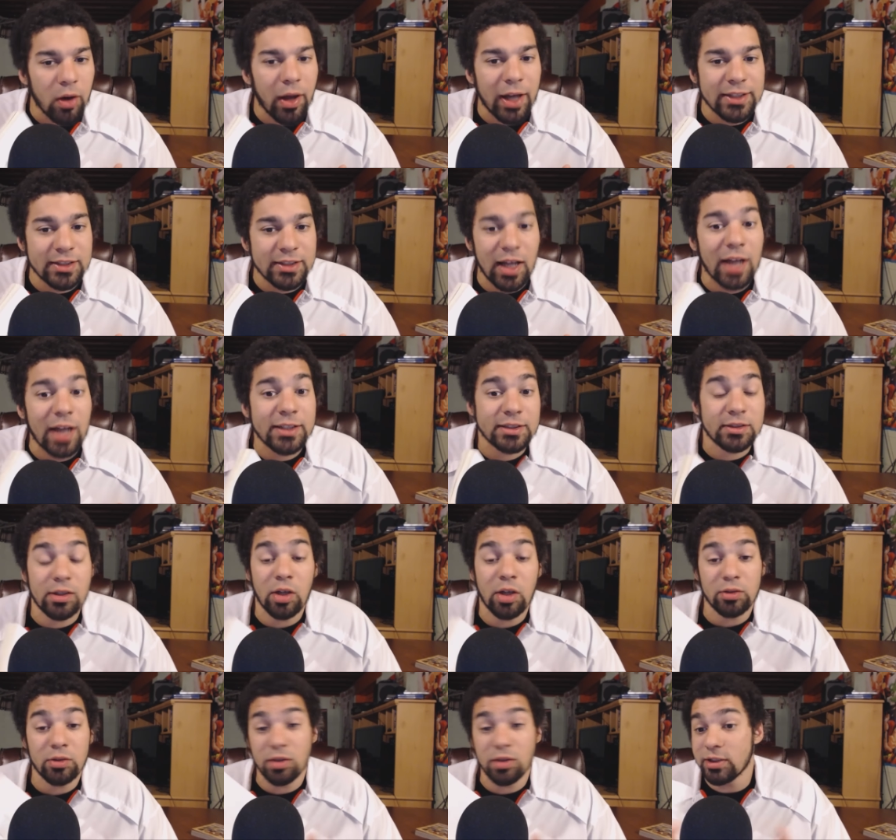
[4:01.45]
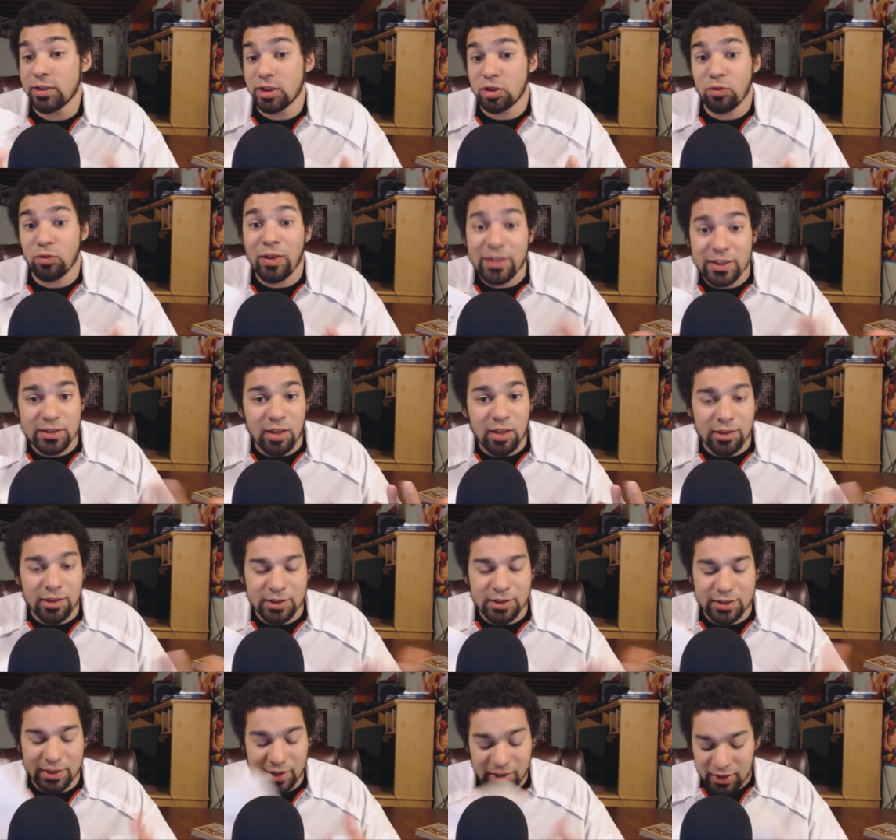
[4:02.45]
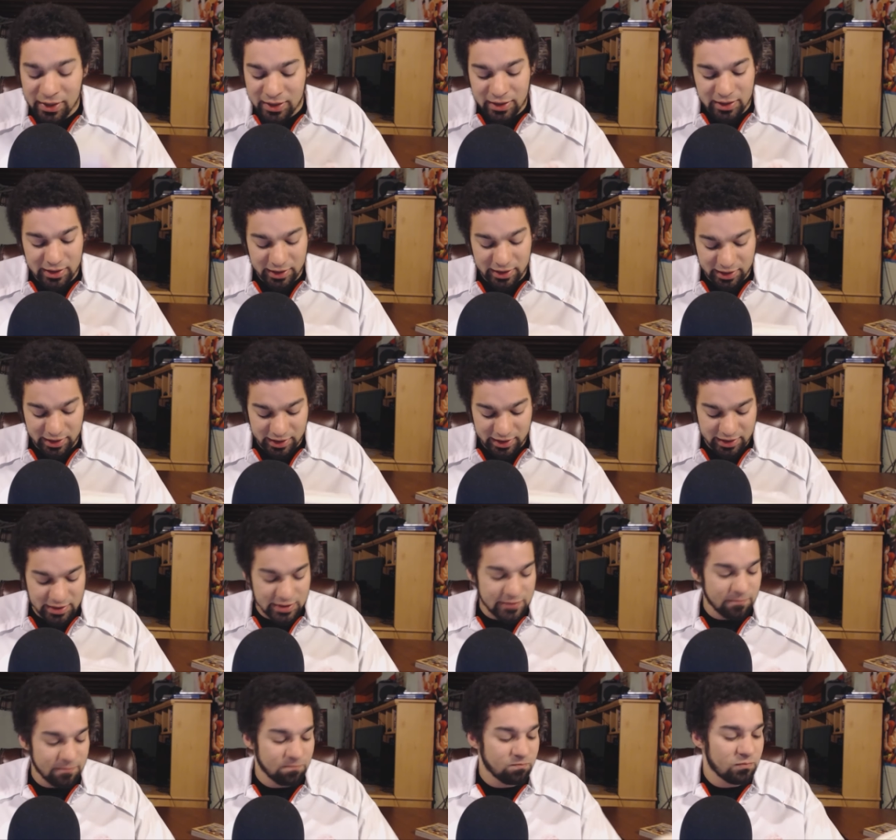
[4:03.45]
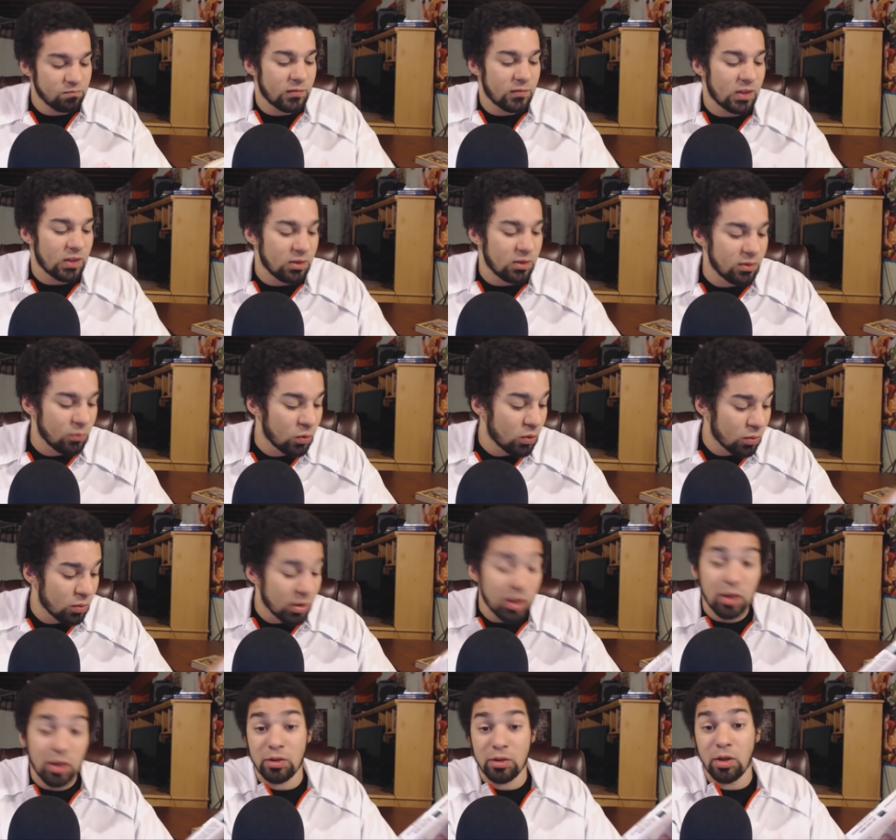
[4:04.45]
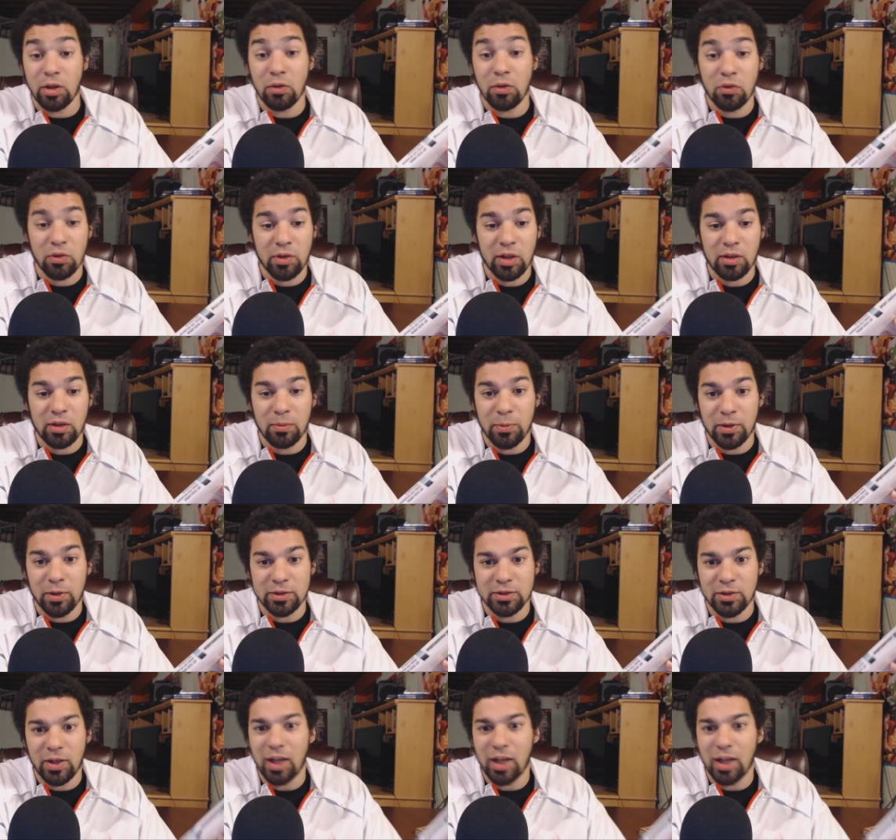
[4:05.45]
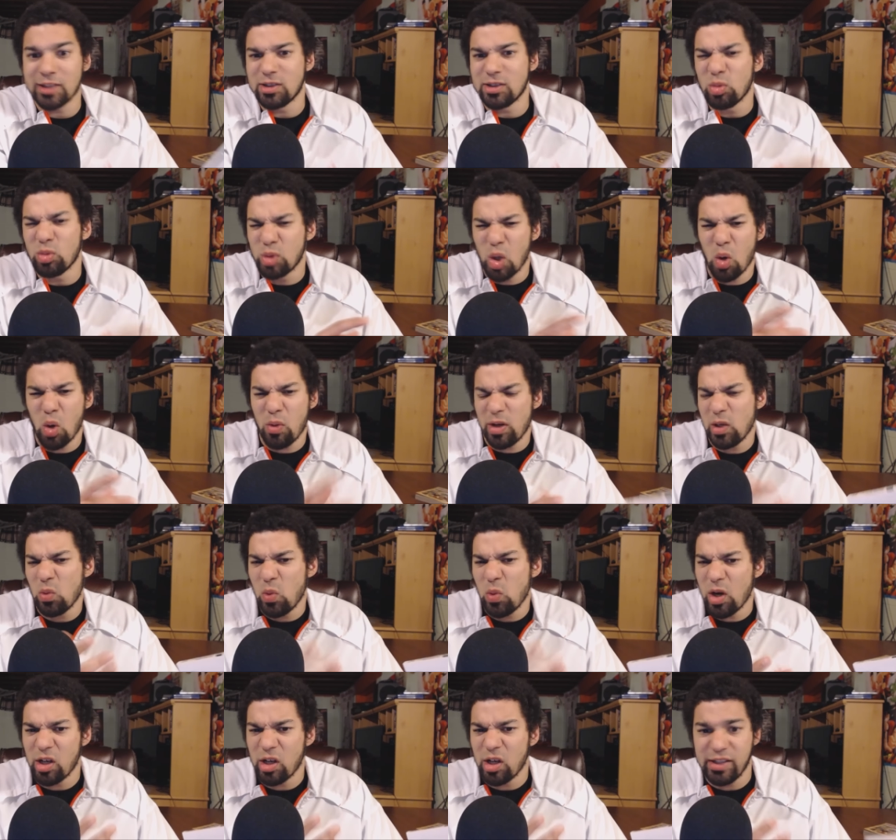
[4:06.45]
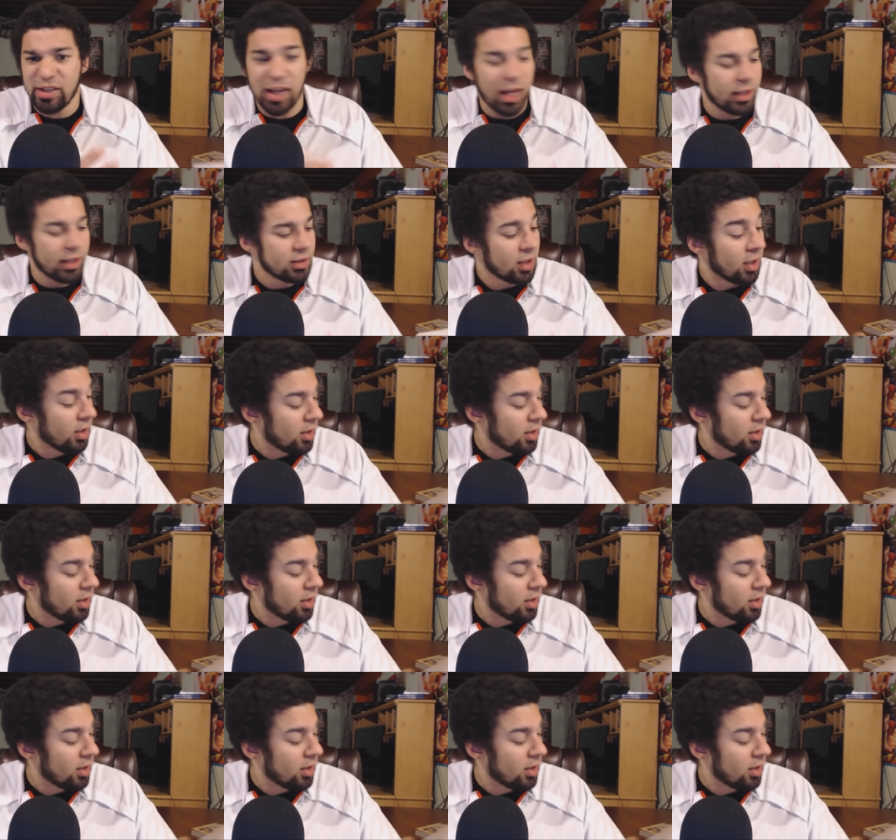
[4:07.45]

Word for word: I did I didn't know until I just read this honestly. And we're gonna go through another book, so you guys don't go anywhere yet.